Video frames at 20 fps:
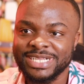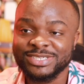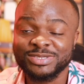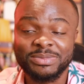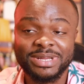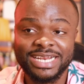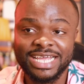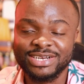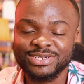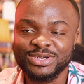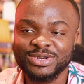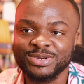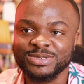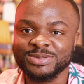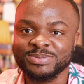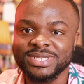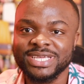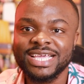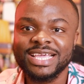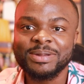That's what my dad
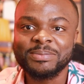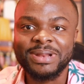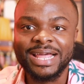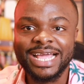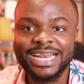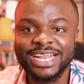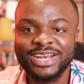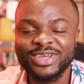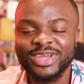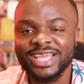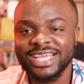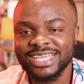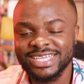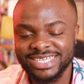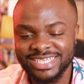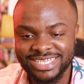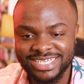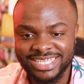calls me. But are they doing?